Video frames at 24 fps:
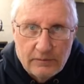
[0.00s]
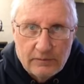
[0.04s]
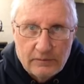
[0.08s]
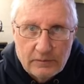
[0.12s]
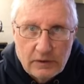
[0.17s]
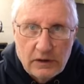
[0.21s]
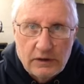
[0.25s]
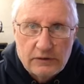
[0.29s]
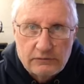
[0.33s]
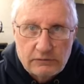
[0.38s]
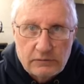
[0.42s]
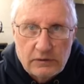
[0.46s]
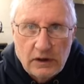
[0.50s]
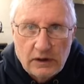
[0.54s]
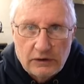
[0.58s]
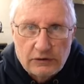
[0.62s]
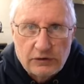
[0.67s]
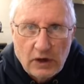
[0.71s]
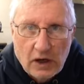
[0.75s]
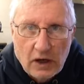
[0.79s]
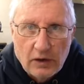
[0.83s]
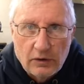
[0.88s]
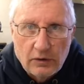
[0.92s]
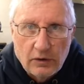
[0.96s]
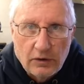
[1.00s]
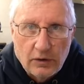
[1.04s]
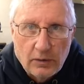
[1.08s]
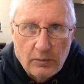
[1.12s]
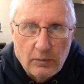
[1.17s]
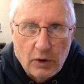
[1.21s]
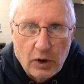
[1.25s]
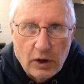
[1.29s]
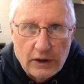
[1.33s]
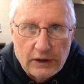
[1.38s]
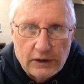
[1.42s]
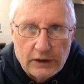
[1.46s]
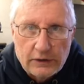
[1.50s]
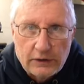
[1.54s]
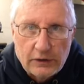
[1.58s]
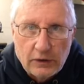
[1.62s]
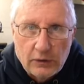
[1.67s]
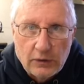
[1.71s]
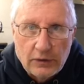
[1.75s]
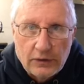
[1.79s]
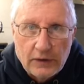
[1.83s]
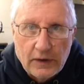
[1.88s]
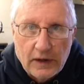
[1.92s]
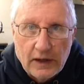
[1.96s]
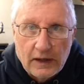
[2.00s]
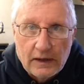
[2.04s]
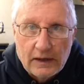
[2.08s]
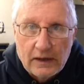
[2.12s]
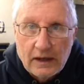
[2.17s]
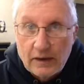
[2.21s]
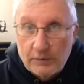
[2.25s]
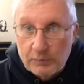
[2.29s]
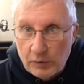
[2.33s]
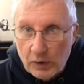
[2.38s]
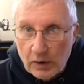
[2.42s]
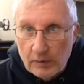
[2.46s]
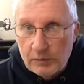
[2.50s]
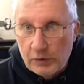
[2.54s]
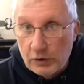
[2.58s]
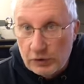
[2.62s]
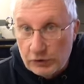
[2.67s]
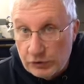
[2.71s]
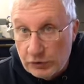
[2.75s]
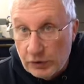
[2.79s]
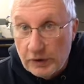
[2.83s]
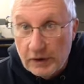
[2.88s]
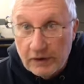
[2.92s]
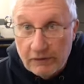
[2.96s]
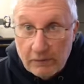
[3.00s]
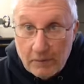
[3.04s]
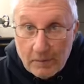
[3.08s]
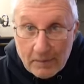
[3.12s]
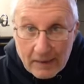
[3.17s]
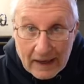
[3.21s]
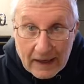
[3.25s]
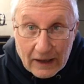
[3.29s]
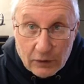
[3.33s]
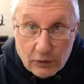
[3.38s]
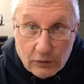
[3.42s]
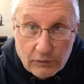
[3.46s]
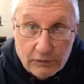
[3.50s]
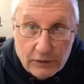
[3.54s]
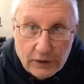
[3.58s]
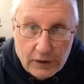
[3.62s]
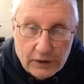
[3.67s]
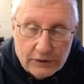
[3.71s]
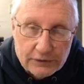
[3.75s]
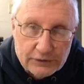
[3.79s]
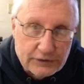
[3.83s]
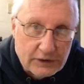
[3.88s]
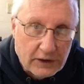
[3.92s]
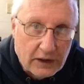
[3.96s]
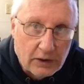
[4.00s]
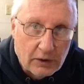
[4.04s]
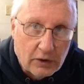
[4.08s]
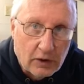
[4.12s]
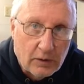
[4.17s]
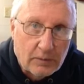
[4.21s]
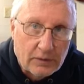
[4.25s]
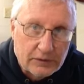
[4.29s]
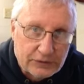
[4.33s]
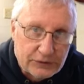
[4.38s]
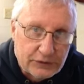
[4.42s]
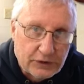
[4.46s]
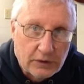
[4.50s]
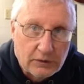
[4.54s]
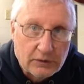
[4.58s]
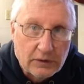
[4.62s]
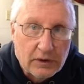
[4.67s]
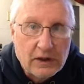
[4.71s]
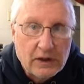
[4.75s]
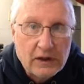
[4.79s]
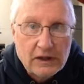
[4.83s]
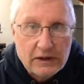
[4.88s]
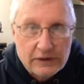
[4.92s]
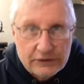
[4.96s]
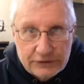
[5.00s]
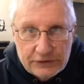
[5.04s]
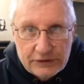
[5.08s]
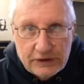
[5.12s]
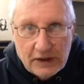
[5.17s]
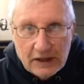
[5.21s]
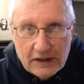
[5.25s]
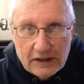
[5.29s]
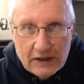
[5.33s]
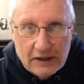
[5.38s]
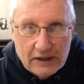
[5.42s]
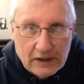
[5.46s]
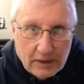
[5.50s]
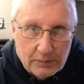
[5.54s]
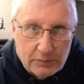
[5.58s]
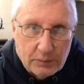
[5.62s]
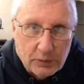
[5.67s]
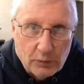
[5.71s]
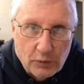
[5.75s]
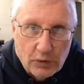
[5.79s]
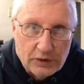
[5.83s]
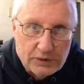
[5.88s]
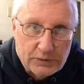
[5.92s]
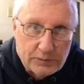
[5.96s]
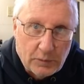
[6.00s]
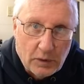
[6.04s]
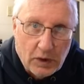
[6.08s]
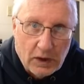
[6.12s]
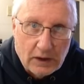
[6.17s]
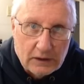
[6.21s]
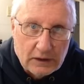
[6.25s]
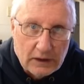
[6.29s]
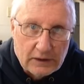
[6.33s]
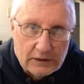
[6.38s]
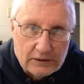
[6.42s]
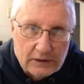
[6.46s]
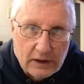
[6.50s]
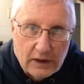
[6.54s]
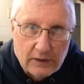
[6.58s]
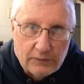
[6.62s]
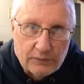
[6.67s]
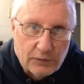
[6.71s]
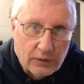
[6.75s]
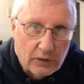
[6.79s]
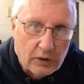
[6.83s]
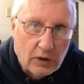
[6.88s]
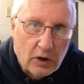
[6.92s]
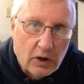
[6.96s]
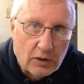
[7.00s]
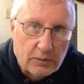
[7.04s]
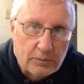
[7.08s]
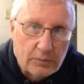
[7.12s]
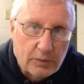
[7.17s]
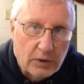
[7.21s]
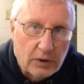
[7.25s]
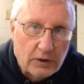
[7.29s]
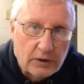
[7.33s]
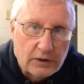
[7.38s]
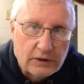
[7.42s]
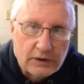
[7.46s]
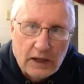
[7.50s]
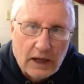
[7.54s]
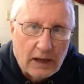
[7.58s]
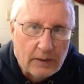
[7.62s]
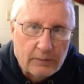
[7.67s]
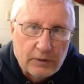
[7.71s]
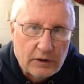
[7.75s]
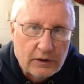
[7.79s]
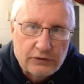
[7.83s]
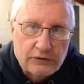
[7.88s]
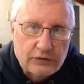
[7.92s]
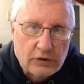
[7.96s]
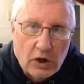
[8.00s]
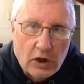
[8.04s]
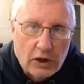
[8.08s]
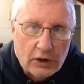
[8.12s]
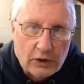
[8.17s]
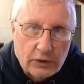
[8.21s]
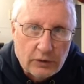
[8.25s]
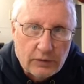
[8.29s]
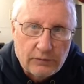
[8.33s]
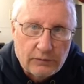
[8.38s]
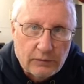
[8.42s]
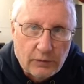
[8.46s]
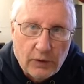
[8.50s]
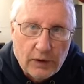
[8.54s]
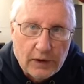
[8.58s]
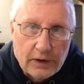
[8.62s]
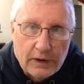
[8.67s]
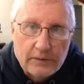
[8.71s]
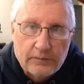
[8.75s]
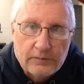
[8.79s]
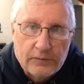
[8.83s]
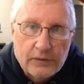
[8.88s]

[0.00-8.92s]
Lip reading: it's hard on the body doing that. I probably should have a mat over there to stand on, but still, standing up in one spot like that for a long period of time is not good for you.